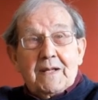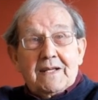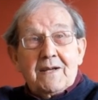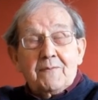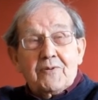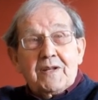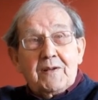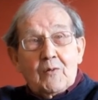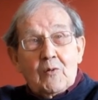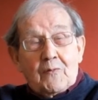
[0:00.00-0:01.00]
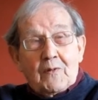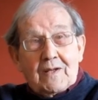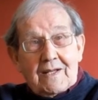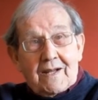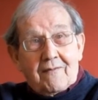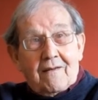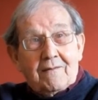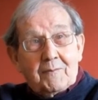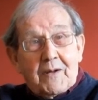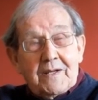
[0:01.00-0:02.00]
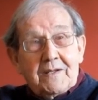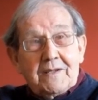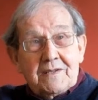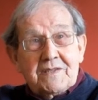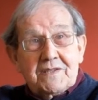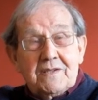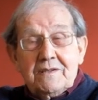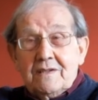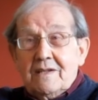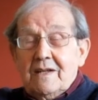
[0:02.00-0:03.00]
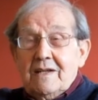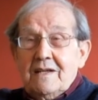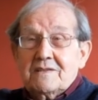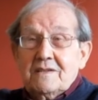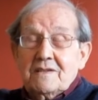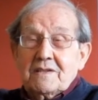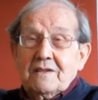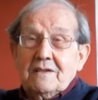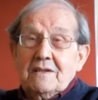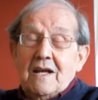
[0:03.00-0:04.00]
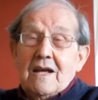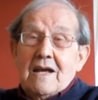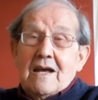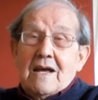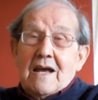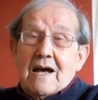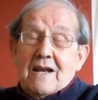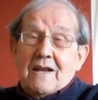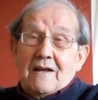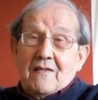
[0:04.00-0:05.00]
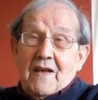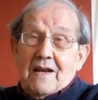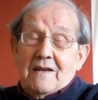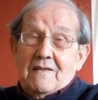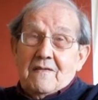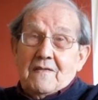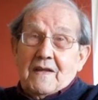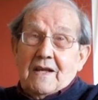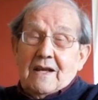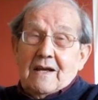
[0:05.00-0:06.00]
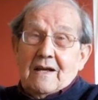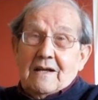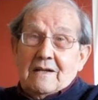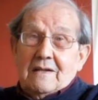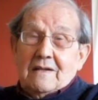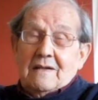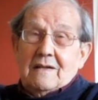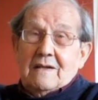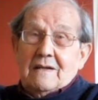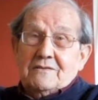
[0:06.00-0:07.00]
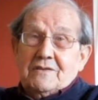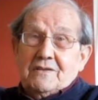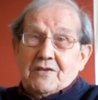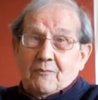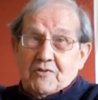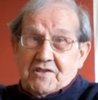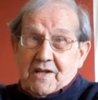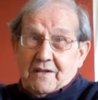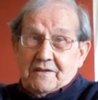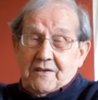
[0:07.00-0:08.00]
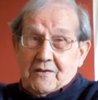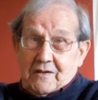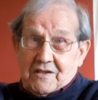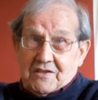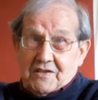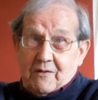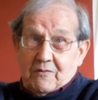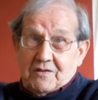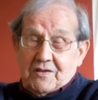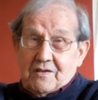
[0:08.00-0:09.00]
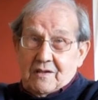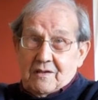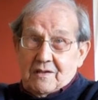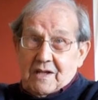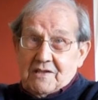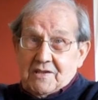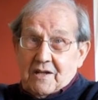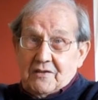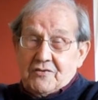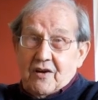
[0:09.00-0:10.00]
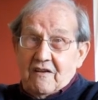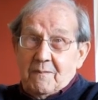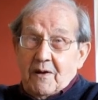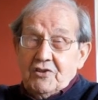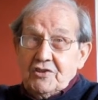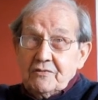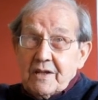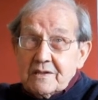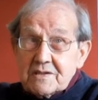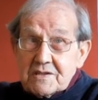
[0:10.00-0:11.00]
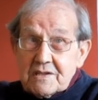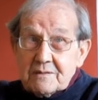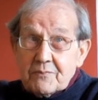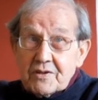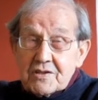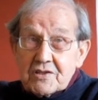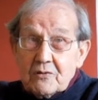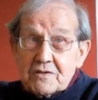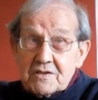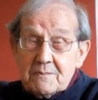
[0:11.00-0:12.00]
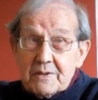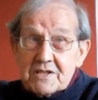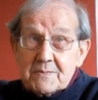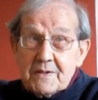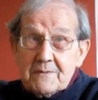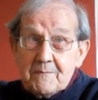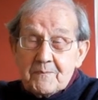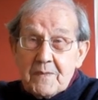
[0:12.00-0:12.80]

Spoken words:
became pretty awful later on when certain incidents occurred. And then the trouble started in earnest. They started drive-by shootings at British soldiers and policemen,